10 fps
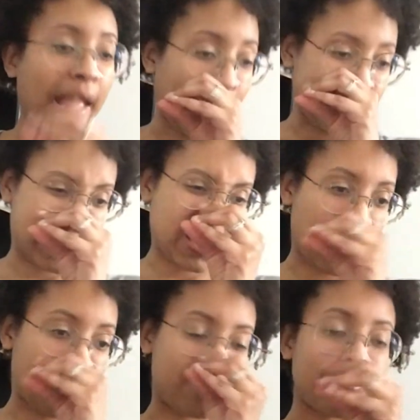And
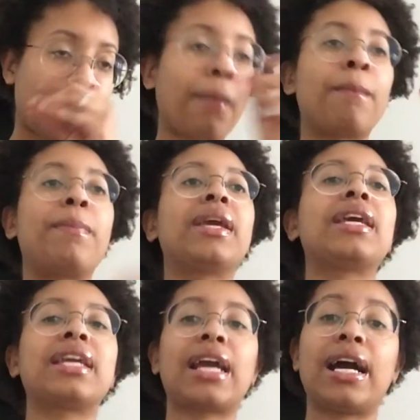so
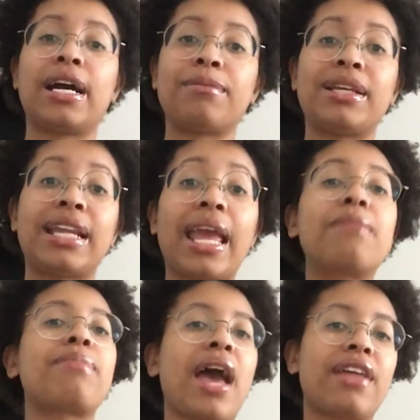being an
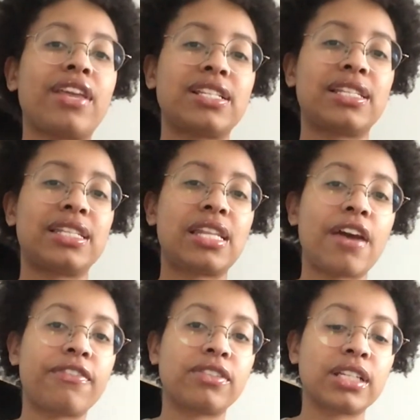empath has
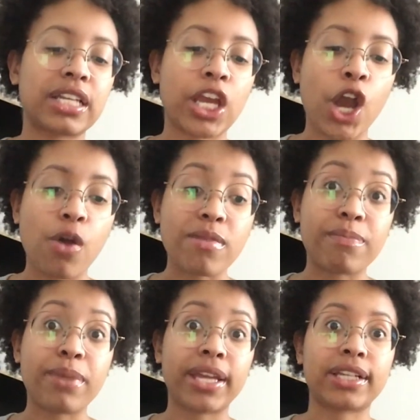definitely helped me
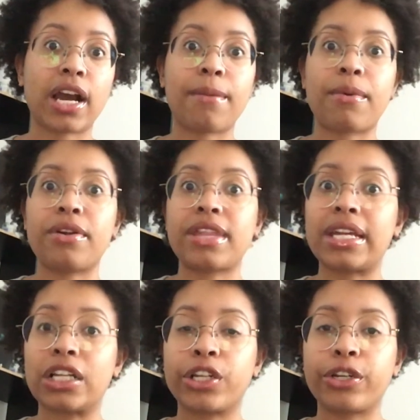pick up on that
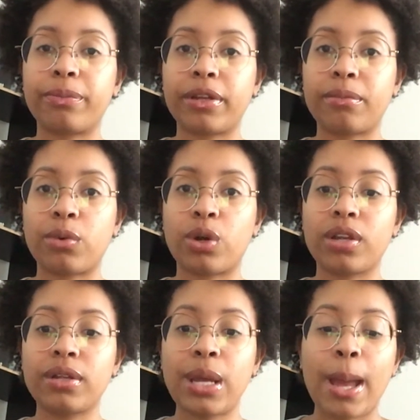a little bit more,
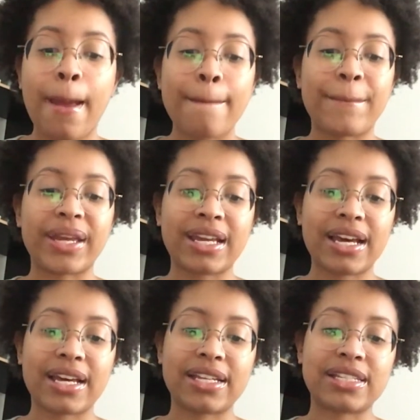
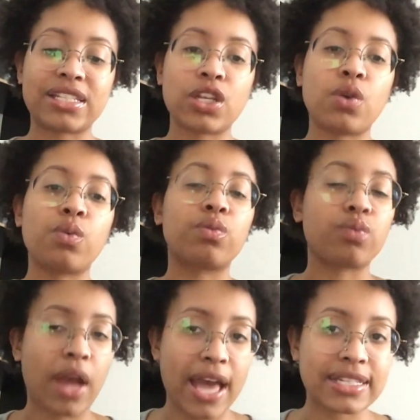because
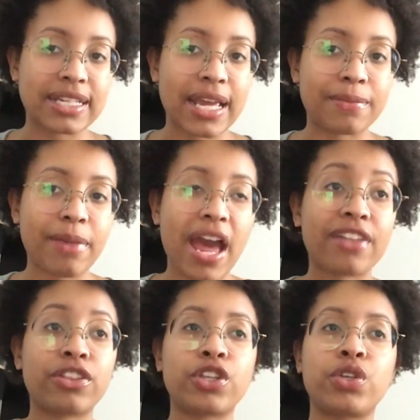as an empath,
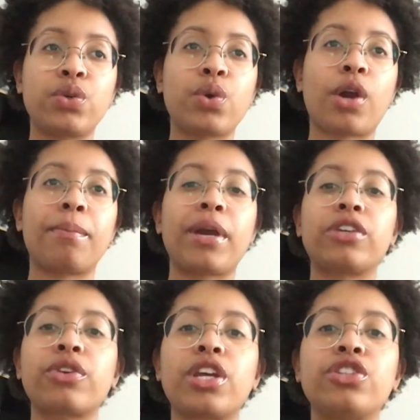you are
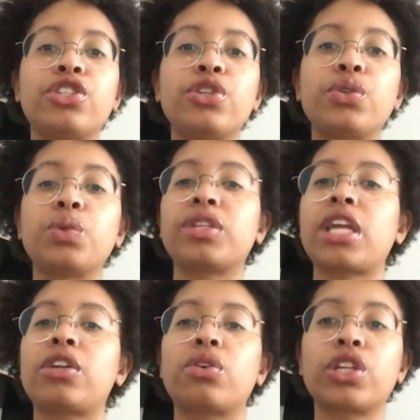better in tune with
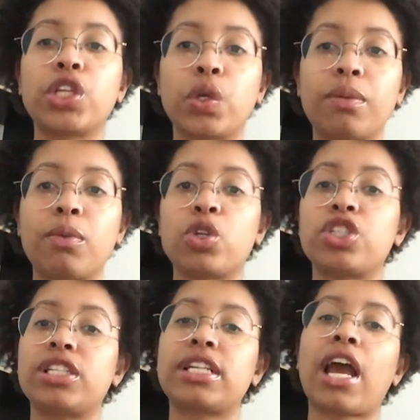not only your
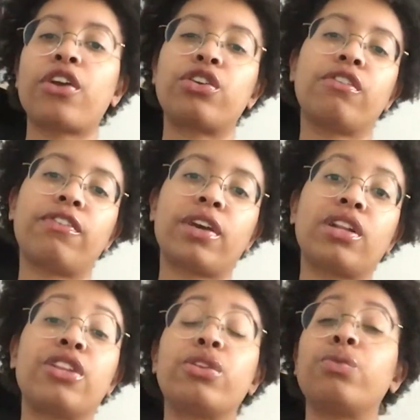emotions and how you
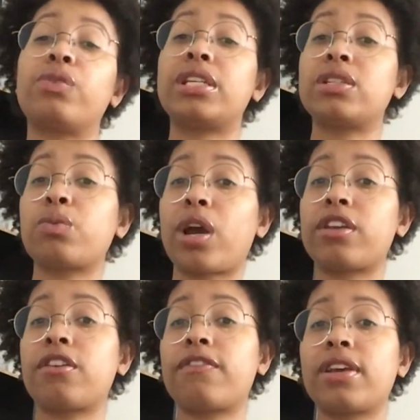feel and the reason why
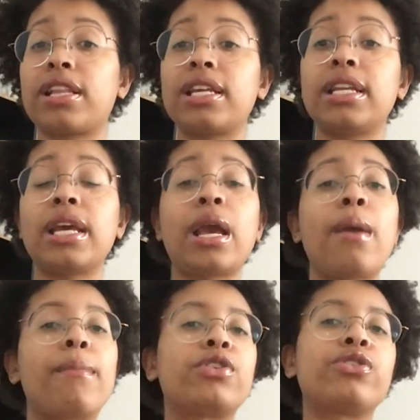you feel it,
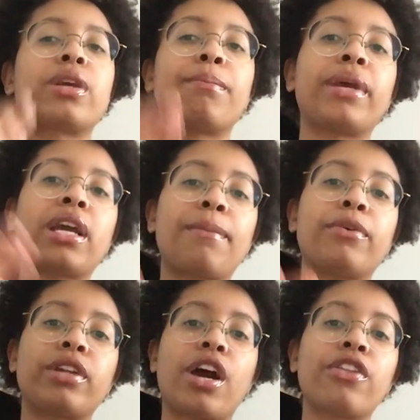but you can pick up
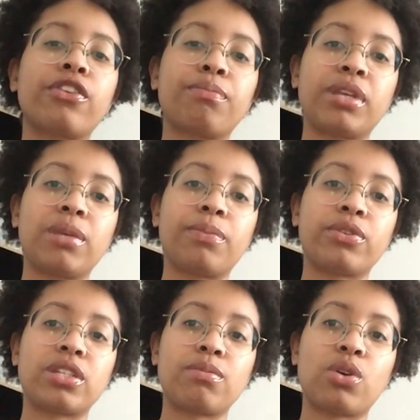on other
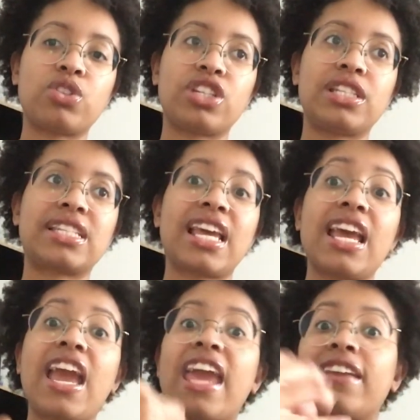people's emotions
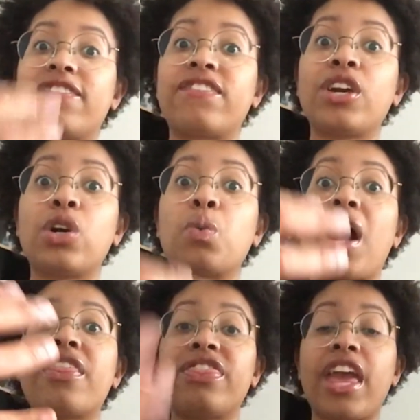and feel
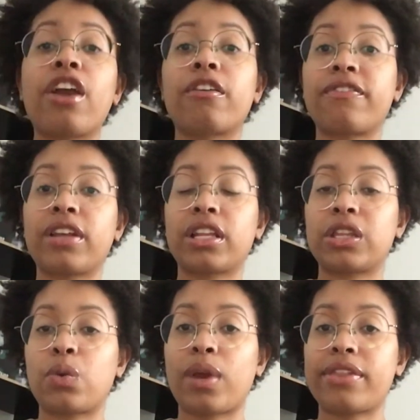why they are feeling
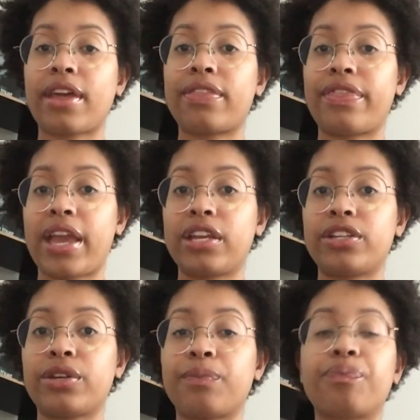the way that they
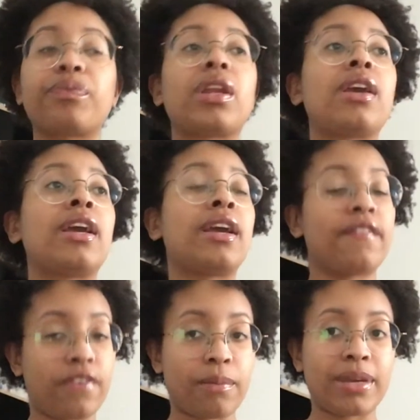do.
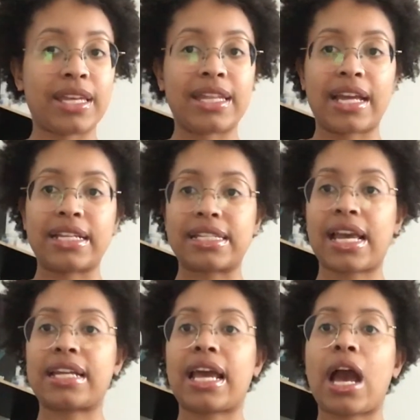for me, that is
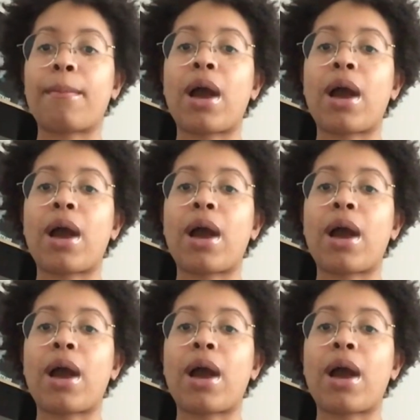kind of how my